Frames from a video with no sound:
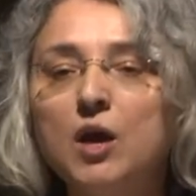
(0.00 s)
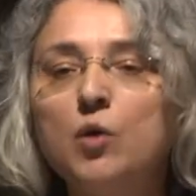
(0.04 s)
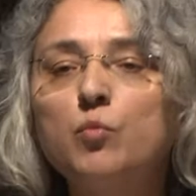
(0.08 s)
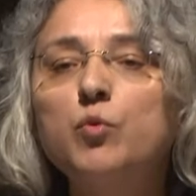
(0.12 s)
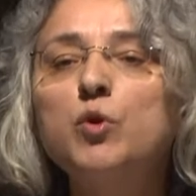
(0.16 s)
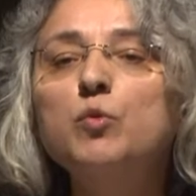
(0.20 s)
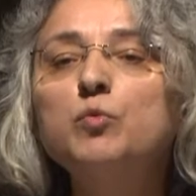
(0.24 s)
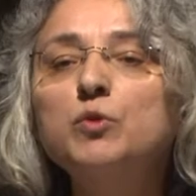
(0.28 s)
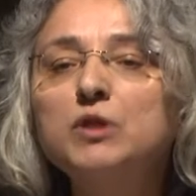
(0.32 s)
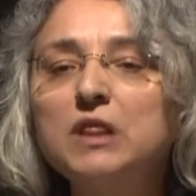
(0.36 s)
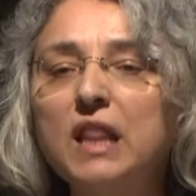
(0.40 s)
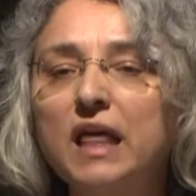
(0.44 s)

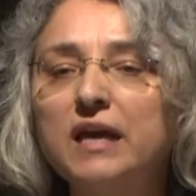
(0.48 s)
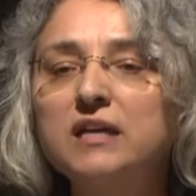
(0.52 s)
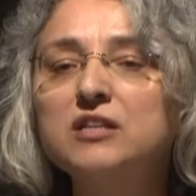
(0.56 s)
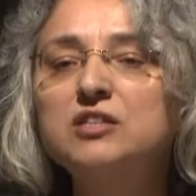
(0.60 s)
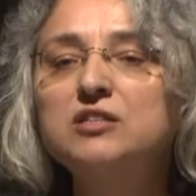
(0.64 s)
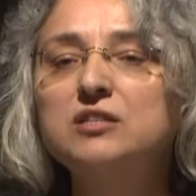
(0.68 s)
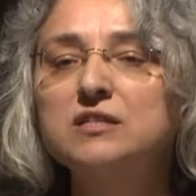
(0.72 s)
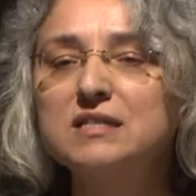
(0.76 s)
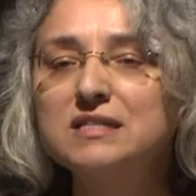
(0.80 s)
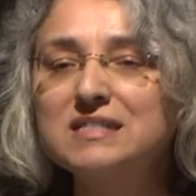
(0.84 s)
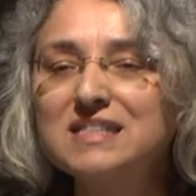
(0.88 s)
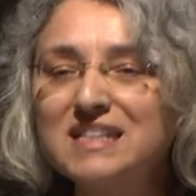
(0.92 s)
we would like
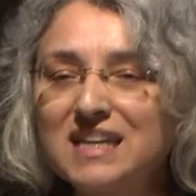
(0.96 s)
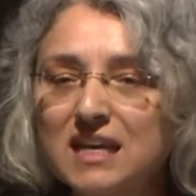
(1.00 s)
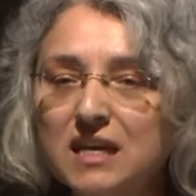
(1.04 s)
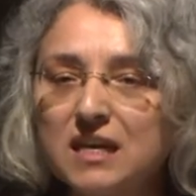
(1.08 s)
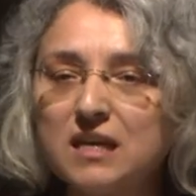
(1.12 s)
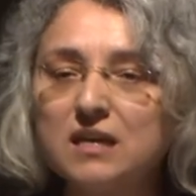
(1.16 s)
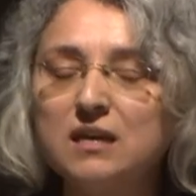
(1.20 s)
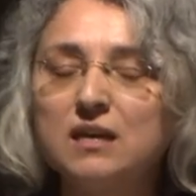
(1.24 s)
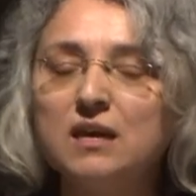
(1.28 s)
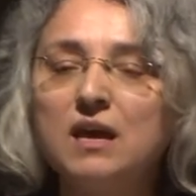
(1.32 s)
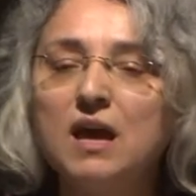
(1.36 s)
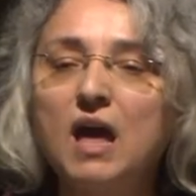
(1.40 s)
to
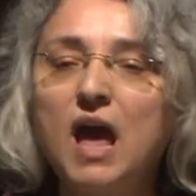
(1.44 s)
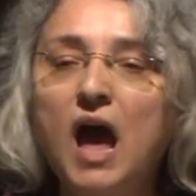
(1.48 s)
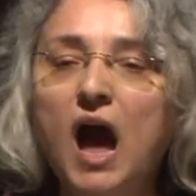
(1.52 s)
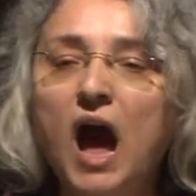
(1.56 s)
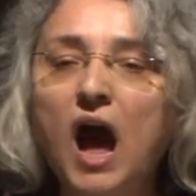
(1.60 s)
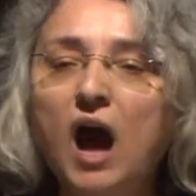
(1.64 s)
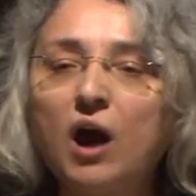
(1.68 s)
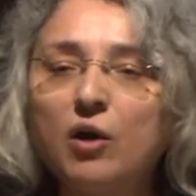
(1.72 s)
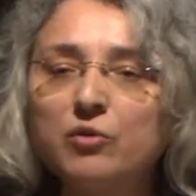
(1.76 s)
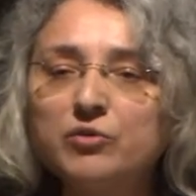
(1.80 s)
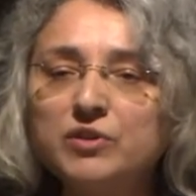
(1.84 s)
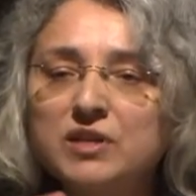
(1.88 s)
see
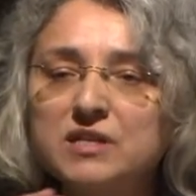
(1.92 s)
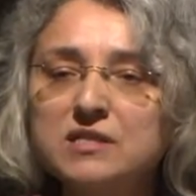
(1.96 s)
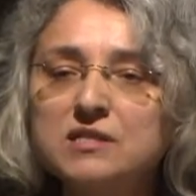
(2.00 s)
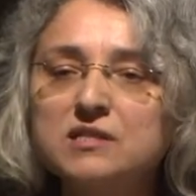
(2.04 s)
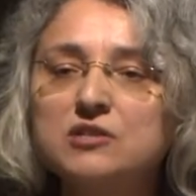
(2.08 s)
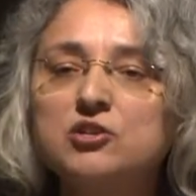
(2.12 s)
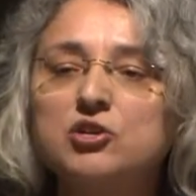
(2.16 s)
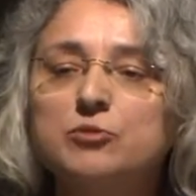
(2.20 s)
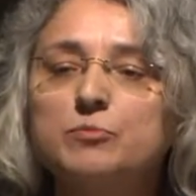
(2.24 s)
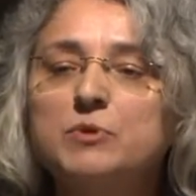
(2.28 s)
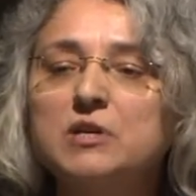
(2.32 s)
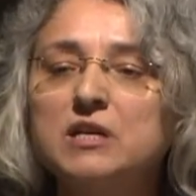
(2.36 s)
how this
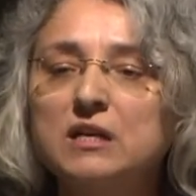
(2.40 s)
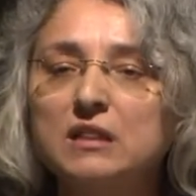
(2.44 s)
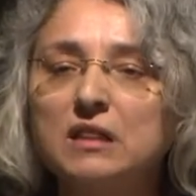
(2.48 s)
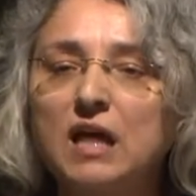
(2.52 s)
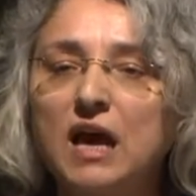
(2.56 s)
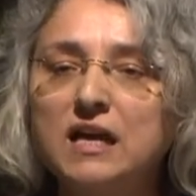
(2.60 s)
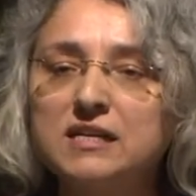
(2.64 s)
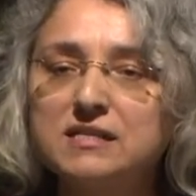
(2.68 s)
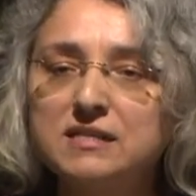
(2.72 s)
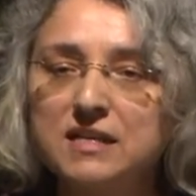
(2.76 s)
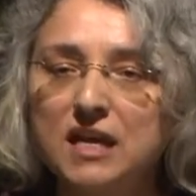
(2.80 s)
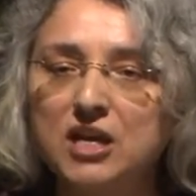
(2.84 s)

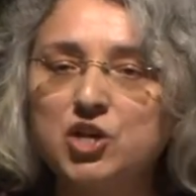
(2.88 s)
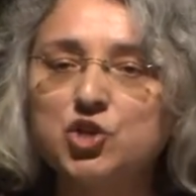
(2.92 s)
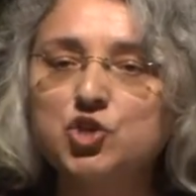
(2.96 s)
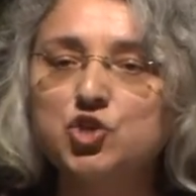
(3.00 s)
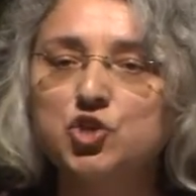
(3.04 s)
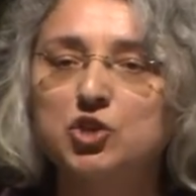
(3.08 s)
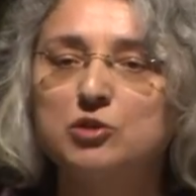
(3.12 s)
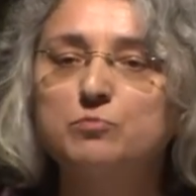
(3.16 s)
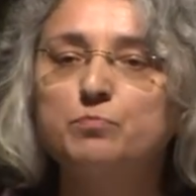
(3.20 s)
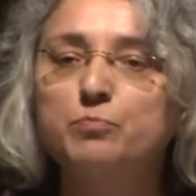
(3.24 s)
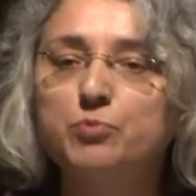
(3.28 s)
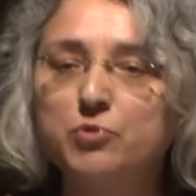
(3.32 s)

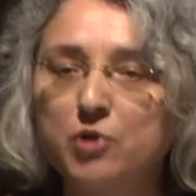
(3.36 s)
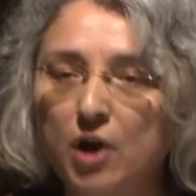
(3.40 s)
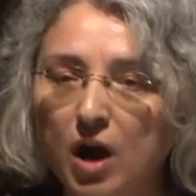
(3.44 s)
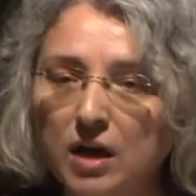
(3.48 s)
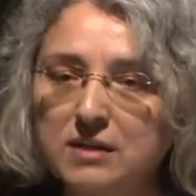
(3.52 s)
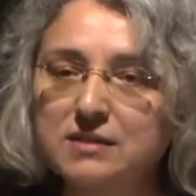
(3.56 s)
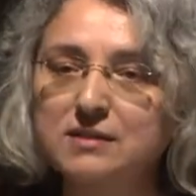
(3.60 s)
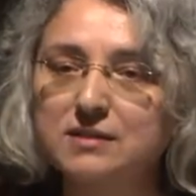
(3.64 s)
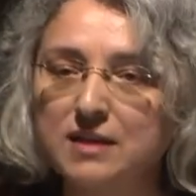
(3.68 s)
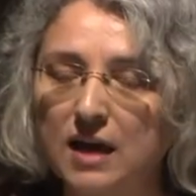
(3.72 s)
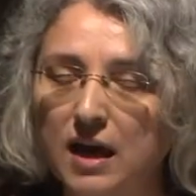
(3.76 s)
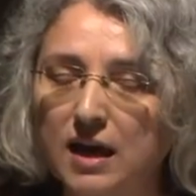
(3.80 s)
criminalization
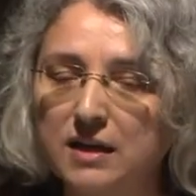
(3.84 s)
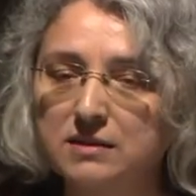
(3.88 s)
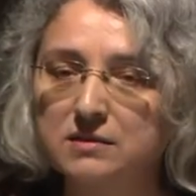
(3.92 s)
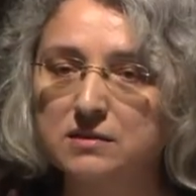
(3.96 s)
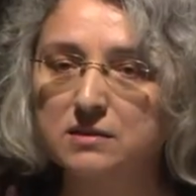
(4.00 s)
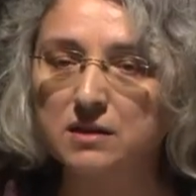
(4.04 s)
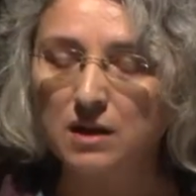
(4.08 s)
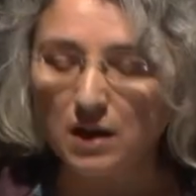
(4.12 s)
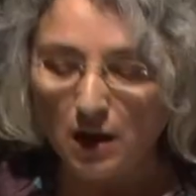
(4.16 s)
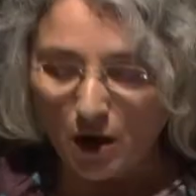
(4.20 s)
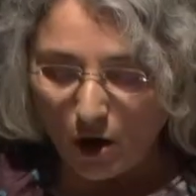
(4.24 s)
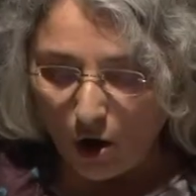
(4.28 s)
process